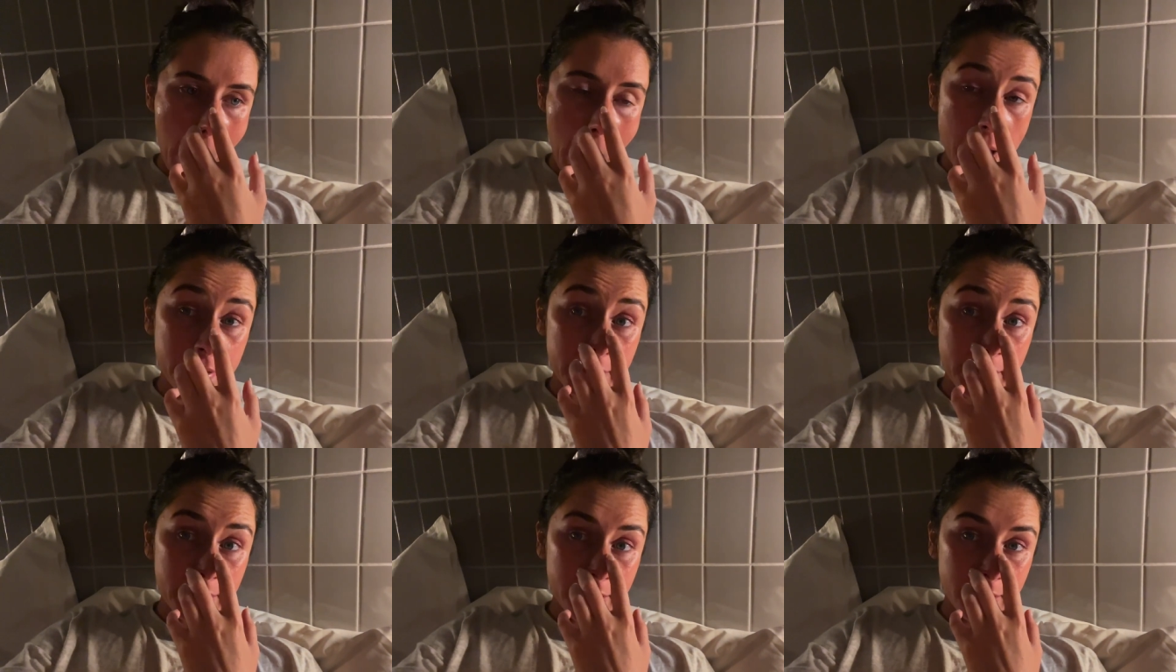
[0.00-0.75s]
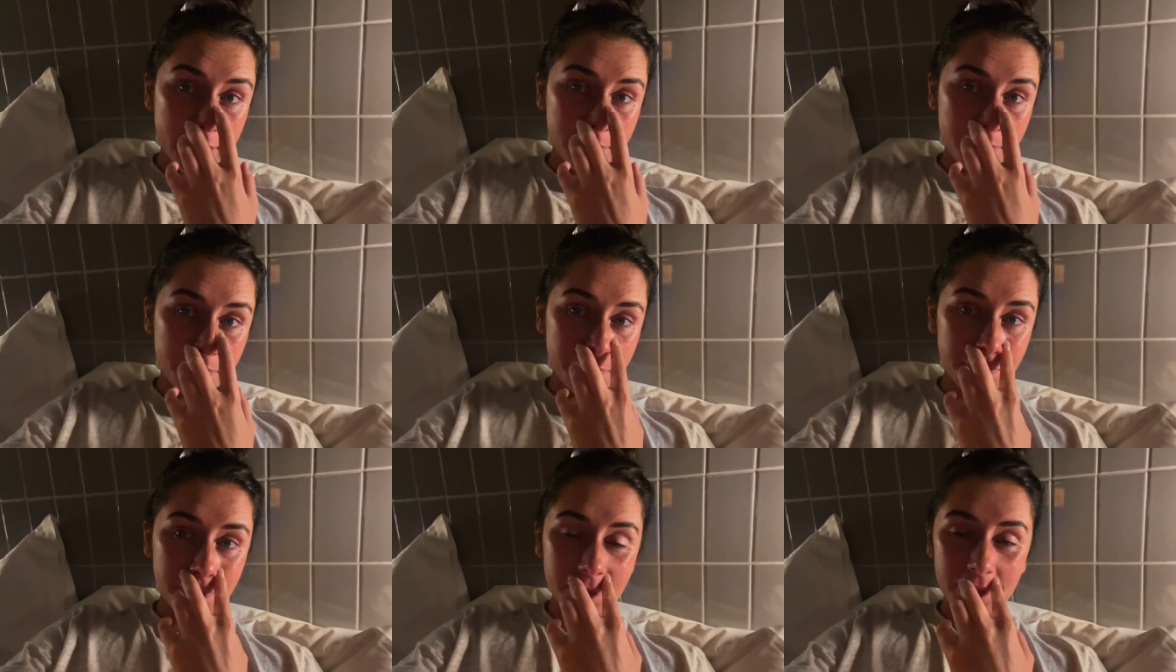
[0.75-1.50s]
I did.
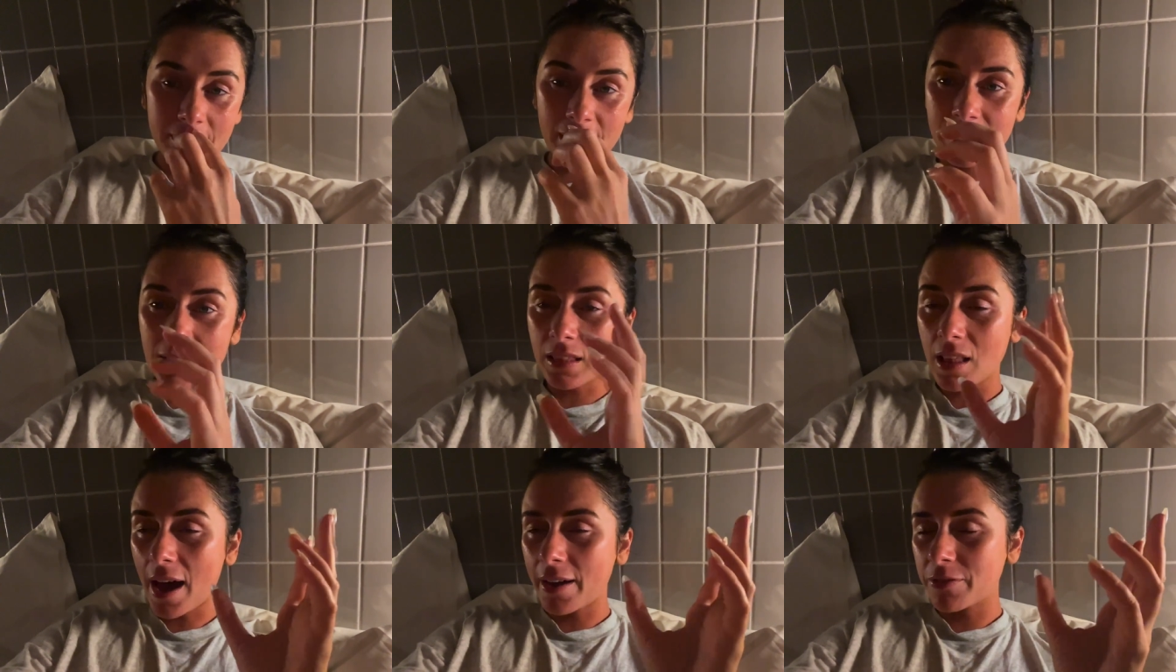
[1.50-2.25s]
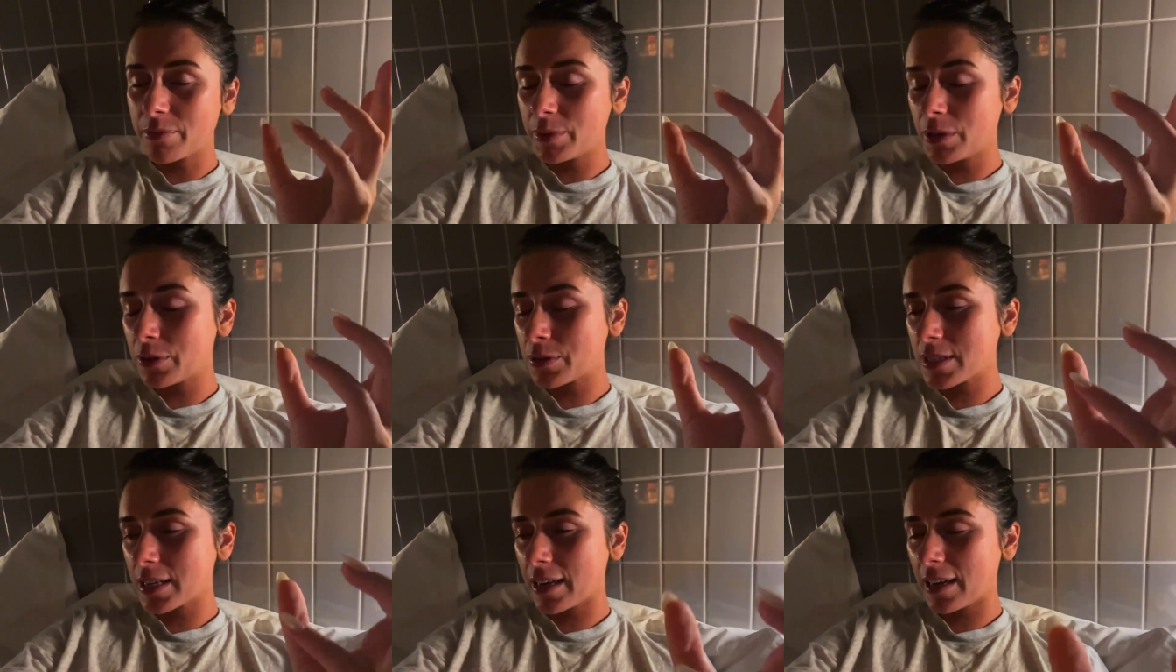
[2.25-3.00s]
And the live
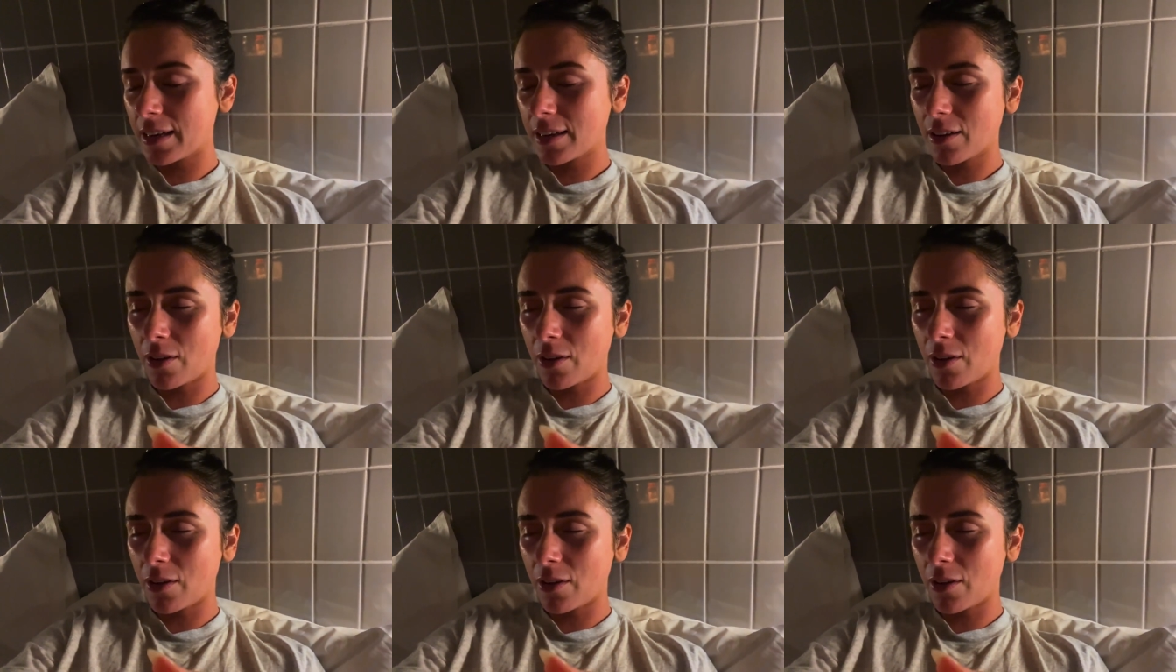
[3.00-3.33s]
music,